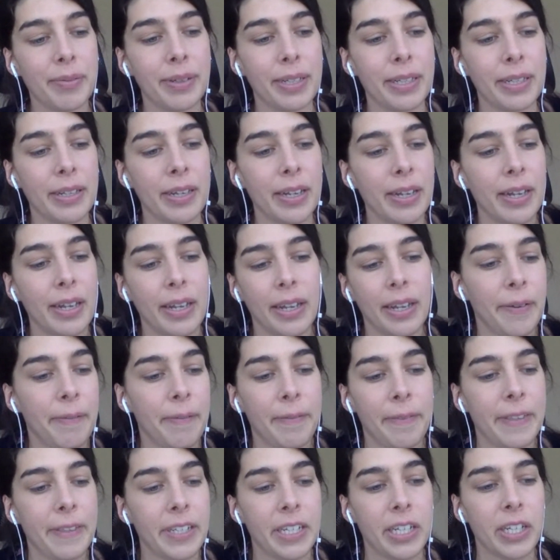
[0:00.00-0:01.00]
I mean,
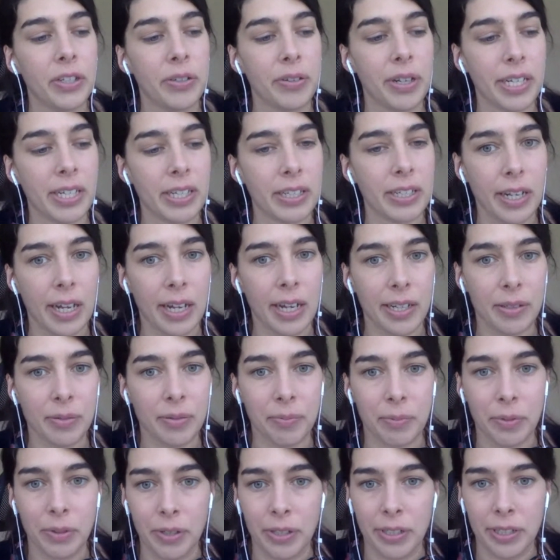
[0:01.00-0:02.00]
situations are
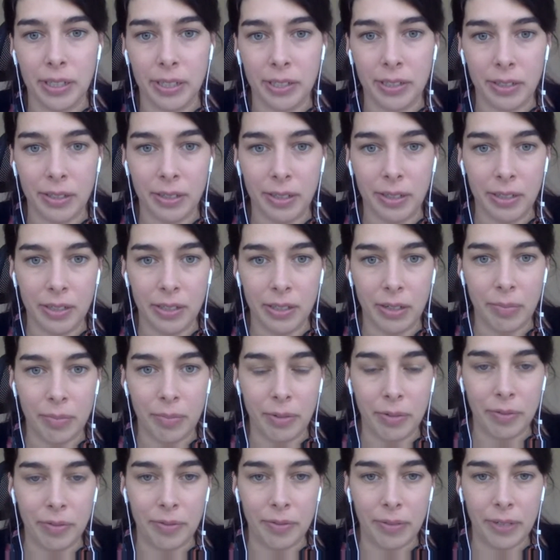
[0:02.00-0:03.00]
as worse as in
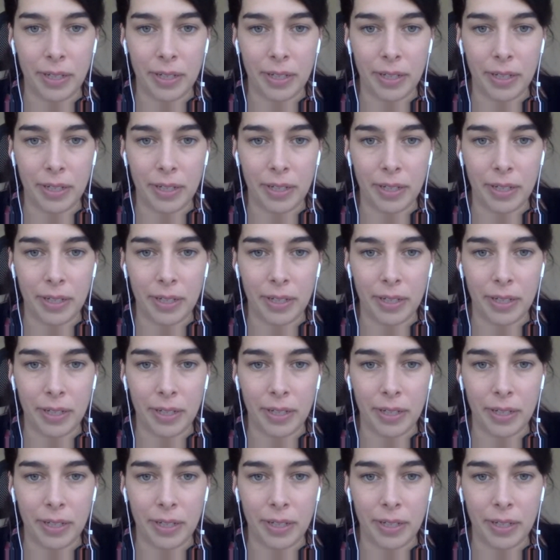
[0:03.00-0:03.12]
some of